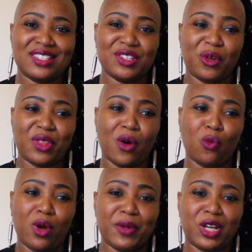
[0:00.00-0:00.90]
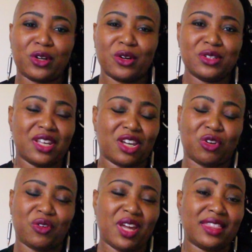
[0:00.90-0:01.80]
so that women and girls can
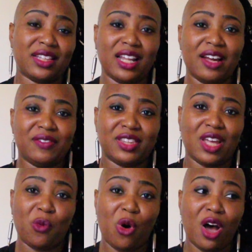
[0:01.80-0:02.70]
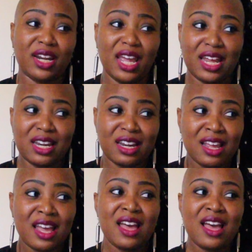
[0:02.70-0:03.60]
create the life that they want and